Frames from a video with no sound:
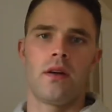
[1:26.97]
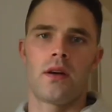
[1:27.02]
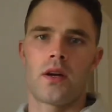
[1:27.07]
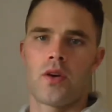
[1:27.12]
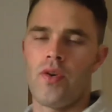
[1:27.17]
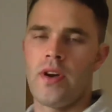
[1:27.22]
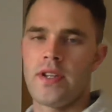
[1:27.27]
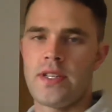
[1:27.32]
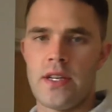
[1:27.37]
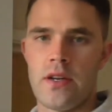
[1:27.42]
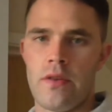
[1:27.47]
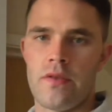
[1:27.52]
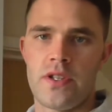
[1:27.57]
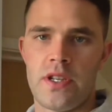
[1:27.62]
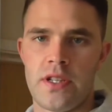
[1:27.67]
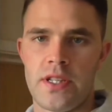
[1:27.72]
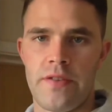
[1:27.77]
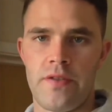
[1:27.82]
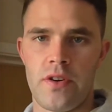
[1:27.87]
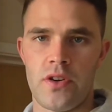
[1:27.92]
creatine obviously
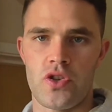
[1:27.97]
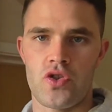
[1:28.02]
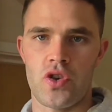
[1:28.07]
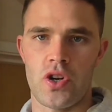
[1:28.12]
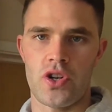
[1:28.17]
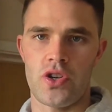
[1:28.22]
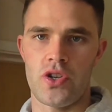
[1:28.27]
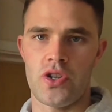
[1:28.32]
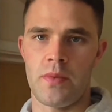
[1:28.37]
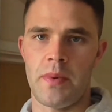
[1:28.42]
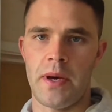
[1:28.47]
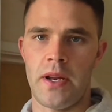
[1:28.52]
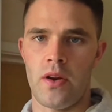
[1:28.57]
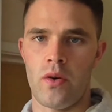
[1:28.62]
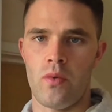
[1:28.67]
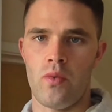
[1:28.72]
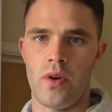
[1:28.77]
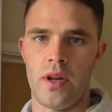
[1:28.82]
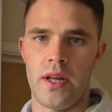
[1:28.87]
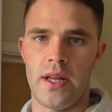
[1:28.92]
has different instructions depending
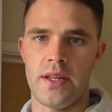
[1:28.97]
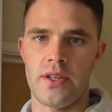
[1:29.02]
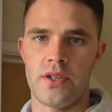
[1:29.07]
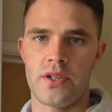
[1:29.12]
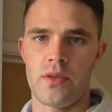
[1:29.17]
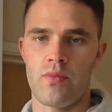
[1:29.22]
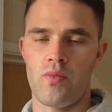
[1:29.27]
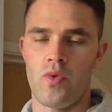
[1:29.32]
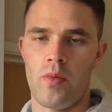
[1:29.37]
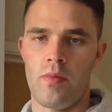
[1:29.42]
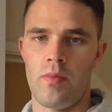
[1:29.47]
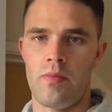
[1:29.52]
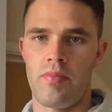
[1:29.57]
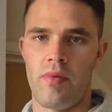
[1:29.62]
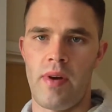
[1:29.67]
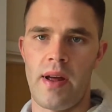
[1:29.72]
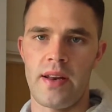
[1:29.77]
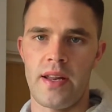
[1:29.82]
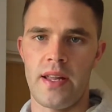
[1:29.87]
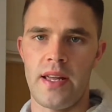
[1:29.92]
on what it is and what
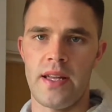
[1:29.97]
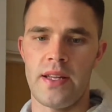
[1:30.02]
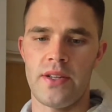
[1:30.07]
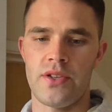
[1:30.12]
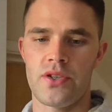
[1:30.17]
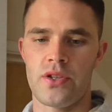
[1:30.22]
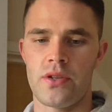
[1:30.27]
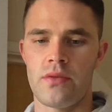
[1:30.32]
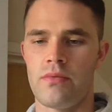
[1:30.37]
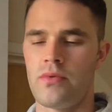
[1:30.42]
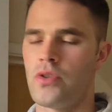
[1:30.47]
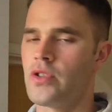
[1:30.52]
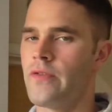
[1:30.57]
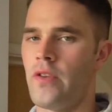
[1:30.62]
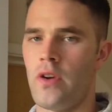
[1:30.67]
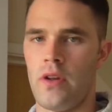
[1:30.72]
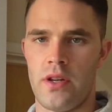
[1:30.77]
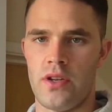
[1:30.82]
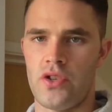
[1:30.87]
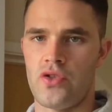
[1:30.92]
brand it is. Just
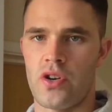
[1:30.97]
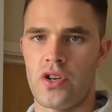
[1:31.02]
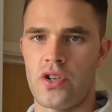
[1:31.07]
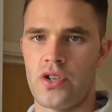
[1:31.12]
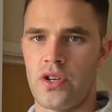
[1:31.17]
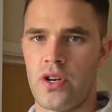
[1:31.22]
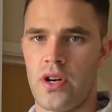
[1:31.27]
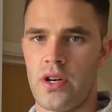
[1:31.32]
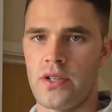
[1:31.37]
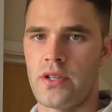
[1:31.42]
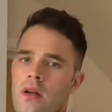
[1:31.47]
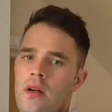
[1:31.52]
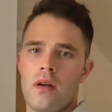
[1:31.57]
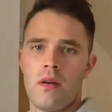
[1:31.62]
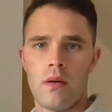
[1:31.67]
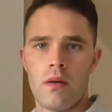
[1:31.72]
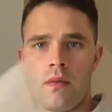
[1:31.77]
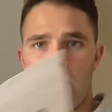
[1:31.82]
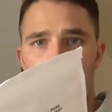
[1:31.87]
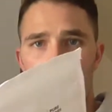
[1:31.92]
follow the instructions, guys.
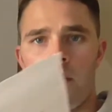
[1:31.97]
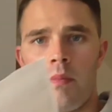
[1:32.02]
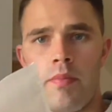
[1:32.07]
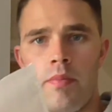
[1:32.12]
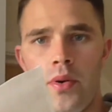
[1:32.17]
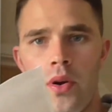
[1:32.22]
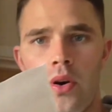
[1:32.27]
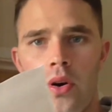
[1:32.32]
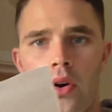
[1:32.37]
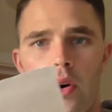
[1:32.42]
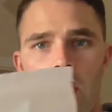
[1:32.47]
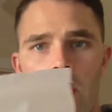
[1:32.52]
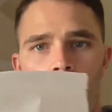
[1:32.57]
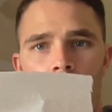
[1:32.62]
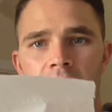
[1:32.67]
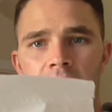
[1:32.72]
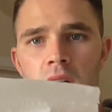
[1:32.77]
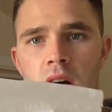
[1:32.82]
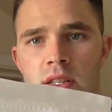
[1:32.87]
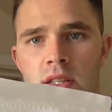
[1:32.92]
Pure
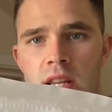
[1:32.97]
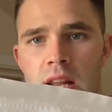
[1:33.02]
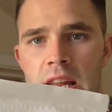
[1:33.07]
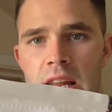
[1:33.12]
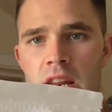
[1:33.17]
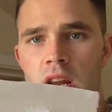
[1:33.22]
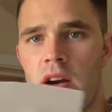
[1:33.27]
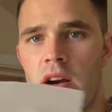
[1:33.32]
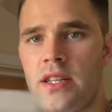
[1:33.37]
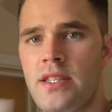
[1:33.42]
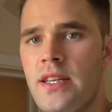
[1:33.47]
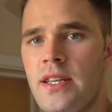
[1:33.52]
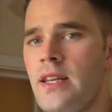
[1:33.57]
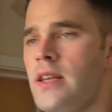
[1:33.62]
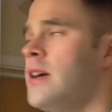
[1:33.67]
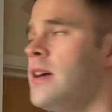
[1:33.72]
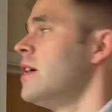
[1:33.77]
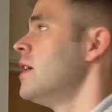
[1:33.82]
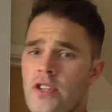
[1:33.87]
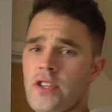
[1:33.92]
Whey Isolate 90.
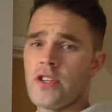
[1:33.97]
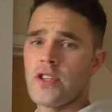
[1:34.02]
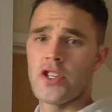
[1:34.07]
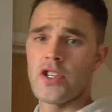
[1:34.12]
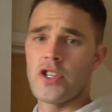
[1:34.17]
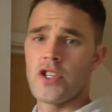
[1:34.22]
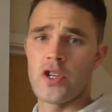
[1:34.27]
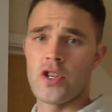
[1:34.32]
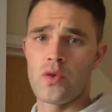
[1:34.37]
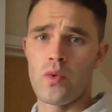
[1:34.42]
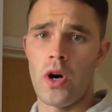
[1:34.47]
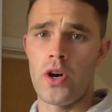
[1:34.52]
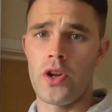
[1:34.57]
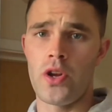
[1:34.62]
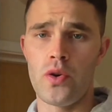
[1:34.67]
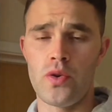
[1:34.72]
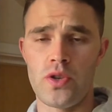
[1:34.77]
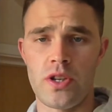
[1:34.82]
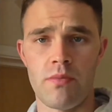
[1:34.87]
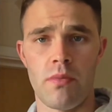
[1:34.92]
This is what I
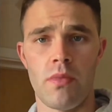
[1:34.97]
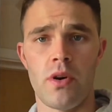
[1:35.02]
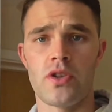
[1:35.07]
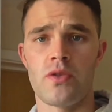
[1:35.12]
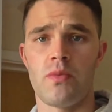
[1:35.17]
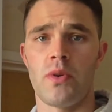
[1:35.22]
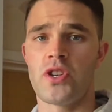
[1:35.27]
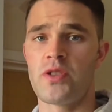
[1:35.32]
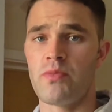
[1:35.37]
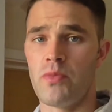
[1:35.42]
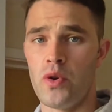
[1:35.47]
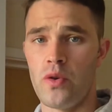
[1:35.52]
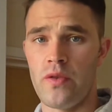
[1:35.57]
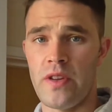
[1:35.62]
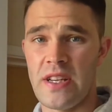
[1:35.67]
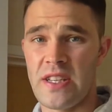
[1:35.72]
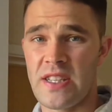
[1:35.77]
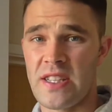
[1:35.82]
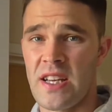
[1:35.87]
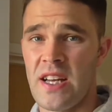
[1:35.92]
use in most of my
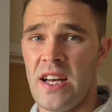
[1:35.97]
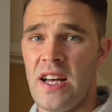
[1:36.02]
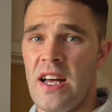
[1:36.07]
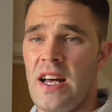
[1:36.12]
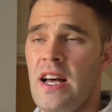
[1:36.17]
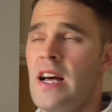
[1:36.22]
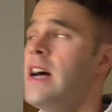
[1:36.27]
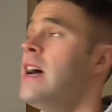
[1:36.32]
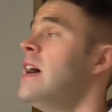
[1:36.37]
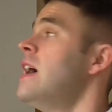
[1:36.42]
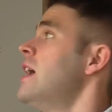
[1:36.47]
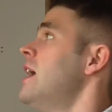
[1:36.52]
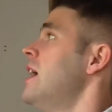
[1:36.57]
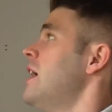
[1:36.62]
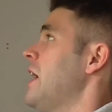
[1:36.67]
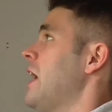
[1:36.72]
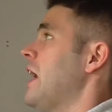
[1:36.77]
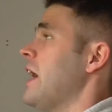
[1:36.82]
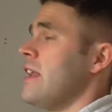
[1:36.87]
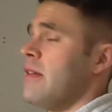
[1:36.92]
smoothies
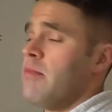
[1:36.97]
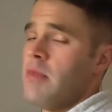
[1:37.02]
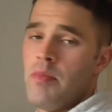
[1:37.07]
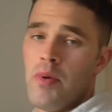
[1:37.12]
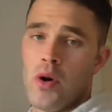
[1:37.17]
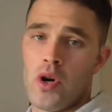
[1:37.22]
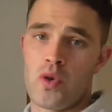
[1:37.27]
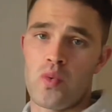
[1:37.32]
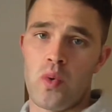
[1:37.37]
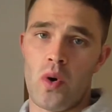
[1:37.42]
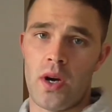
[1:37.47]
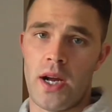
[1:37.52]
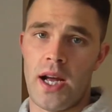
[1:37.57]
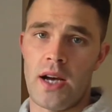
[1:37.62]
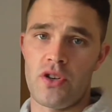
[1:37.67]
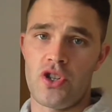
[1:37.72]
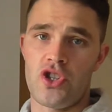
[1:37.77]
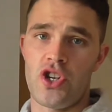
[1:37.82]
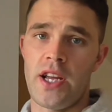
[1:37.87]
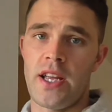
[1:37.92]
and in my
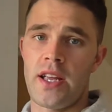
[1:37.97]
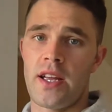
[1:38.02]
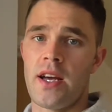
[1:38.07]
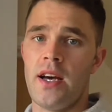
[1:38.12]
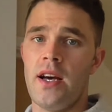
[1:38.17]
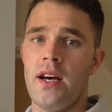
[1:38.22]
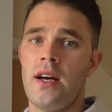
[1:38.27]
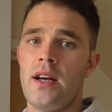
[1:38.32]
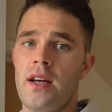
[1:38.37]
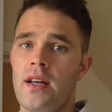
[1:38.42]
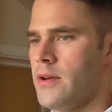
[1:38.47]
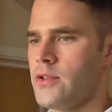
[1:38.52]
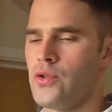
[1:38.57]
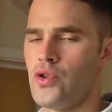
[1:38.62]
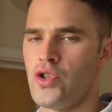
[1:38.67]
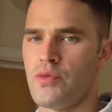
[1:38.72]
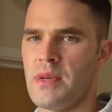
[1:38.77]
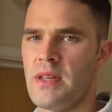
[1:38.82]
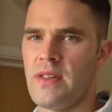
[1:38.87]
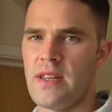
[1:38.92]
post-workout shake. That
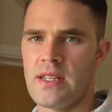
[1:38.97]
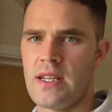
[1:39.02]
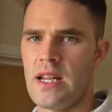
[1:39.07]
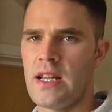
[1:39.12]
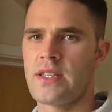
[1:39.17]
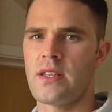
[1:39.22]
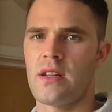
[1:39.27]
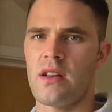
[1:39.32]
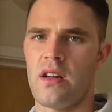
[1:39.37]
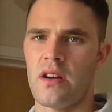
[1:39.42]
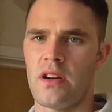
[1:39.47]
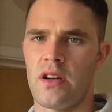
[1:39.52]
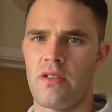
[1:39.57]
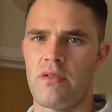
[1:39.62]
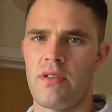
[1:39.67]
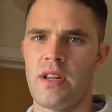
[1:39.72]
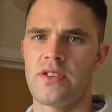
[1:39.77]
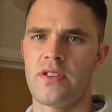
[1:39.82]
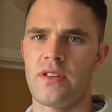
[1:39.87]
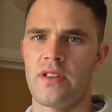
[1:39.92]
suits me. There's less
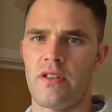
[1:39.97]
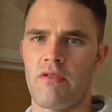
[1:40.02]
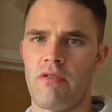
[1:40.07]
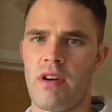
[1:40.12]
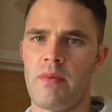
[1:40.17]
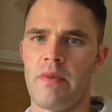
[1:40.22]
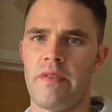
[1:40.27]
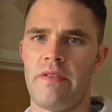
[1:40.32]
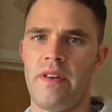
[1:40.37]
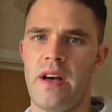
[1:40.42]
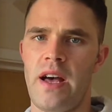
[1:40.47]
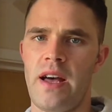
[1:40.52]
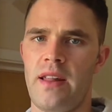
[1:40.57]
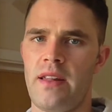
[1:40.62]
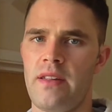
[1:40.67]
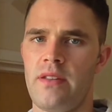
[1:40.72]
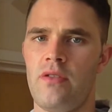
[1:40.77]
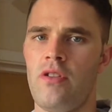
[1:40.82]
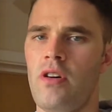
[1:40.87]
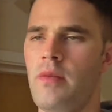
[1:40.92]
than a gram of fat
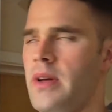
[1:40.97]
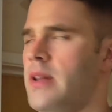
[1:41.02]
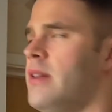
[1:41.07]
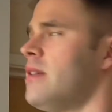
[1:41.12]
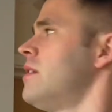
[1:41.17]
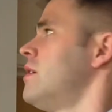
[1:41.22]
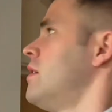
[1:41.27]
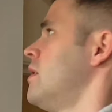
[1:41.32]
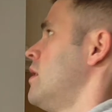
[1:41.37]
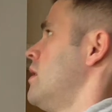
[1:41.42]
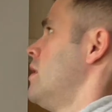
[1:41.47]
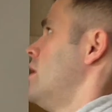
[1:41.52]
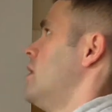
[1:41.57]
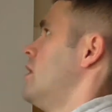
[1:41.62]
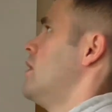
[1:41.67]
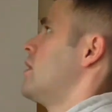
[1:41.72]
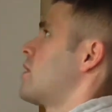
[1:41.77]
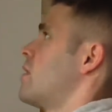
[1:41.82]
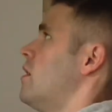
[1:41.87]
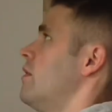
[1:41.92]
in it, you know what I mean?
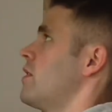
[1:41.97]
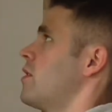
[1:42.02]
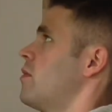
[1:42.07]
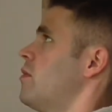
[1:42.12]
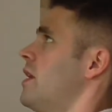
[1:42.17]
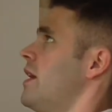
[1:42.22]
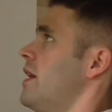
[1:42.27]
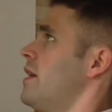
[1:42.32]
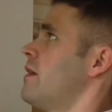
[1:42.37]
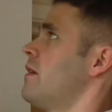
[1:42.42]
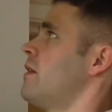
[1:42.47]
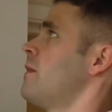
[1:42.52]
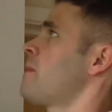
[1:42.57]
Can't even complain.